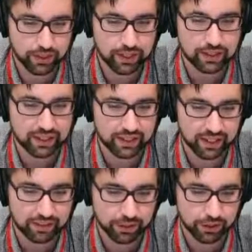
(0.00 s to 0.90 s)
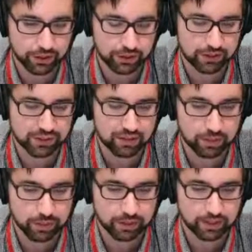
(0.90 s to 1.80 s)
in dedicated infrastructure instead of the
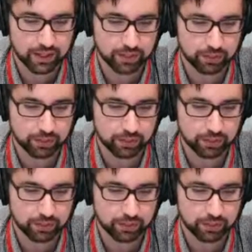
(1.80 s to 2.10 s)
public cloud?